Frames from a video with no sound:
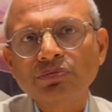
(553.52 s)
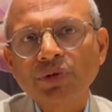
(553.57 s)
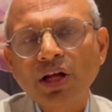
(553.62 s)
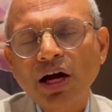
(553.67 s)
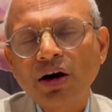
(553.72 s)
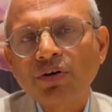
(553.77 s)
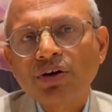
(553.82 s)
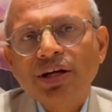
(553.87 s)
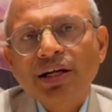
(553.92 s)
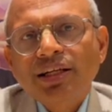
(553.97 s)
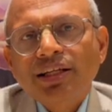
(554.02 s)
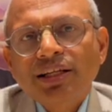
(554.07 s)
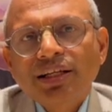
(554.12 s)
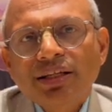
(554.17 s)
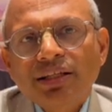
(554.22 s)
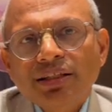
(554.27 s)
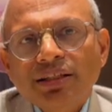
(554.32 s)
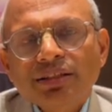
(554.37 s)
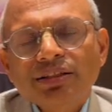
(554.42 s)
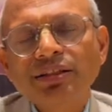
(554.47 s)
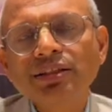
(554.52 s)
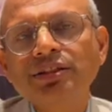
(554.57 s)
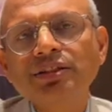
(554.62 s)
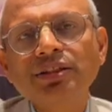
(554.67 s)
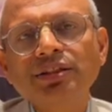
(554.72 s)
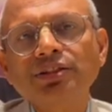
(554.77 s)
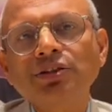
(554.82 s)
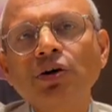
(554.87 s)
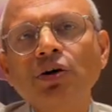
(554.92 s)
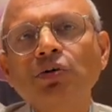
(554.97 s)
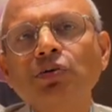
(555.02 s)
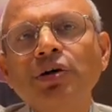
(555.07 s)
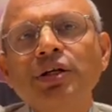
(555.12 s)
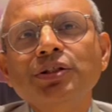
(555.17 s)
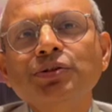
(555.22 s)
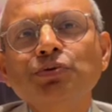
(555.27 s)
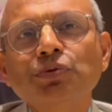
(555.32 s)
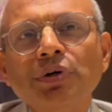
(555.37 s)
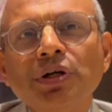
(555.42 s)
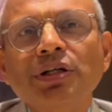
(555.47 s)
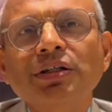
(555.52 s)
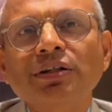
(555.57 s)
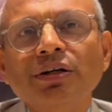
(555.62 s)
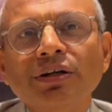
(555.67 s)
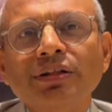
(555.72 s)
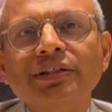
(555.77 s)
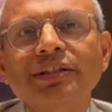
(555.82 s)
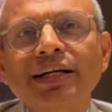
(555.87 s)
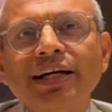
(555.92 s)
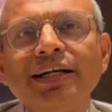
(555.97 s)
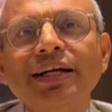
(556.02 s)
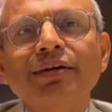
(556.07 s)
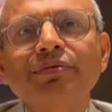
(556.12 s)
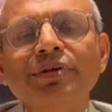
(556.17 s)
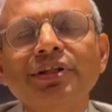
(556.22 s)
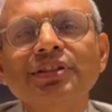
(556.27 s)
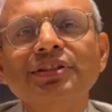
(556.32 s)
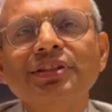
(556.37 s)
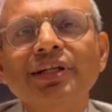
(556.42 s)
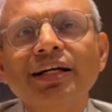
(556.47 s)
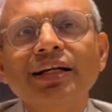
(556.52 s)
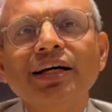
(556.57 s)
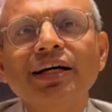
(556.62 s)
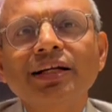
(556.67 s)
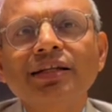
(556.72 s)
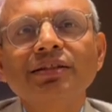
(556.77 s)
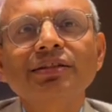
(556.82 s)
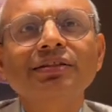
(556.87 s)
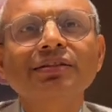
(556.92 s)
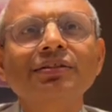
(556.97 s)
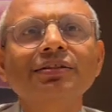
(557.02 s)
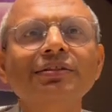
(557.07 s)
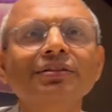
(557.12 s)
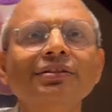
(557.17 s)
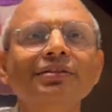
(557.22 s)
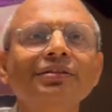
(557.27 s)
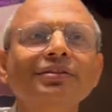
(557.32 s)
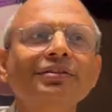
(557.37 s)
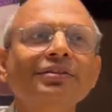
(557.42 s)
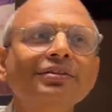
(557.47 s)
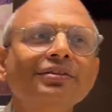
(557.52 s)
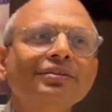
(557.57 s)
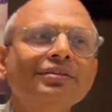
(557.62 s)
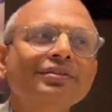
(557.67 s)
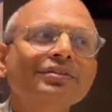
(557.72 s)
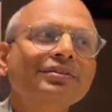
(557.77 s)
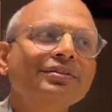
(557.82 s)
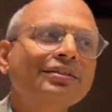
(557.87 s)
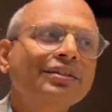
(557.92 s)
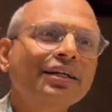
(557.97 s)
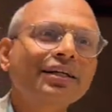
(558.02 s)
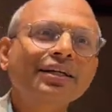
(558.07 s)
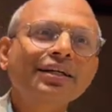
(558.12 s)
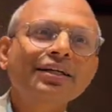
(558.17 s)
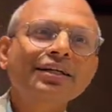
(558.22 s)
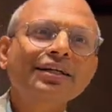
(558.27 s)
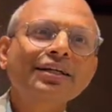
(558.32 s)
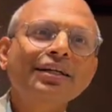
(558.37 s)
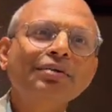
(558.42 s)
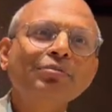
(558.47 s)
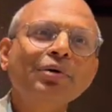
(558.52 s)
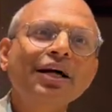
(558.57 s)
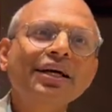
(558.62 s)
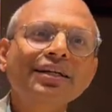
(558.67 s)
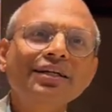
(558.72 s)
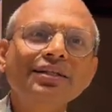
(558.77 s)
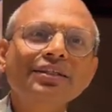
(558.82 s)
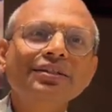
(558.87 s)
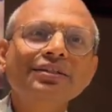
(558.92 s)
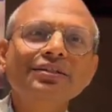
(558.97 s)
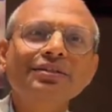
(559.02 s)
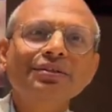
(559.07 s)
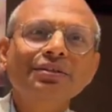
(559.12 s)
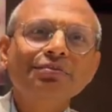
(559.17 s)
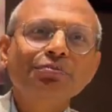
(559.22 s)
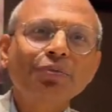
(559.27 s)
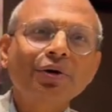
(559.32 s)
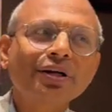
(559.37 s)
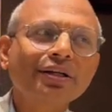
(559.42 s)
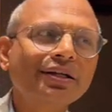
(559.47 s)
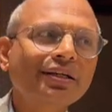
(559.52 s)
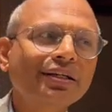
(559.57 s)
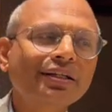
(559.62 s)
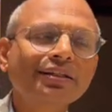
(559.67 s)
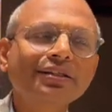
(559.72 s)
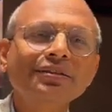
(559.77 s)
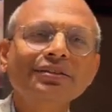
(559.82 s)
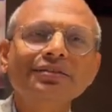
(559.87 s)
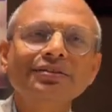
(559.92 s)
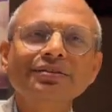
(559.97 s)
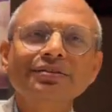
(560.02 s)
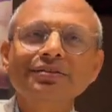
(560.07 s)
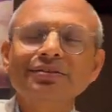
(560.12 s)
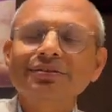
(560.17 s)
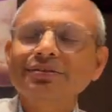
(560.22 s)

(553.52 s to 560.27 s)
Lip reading: Our Indian researchers always worked on database that are there in MIT or Berkeley, or